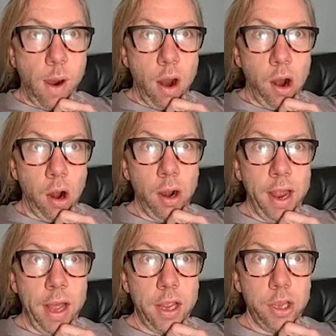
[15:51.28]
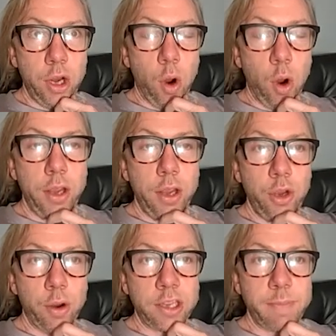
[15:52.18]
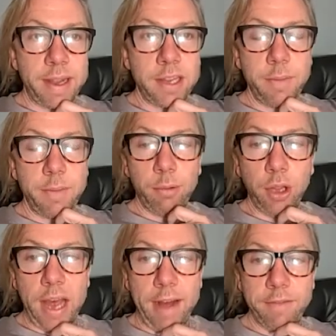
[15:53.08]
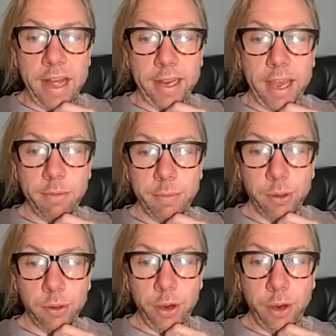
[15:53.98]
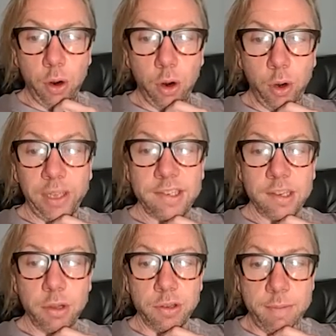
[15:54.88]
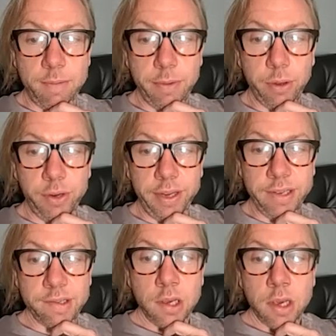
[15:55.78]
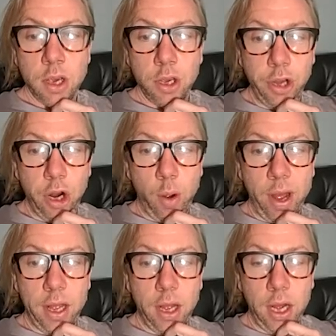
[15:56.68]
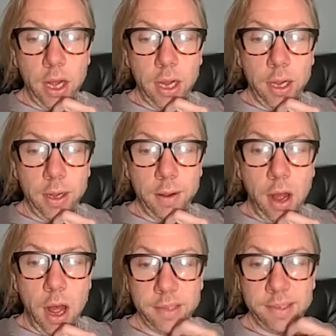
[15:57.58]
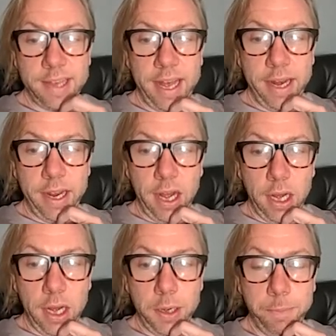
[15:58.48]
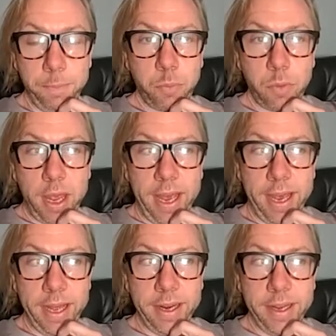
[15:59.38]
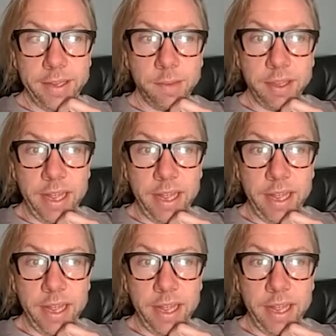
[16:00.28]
are, you're expected to be able to have that capability, or at least some of those capabilities, on set. And it's something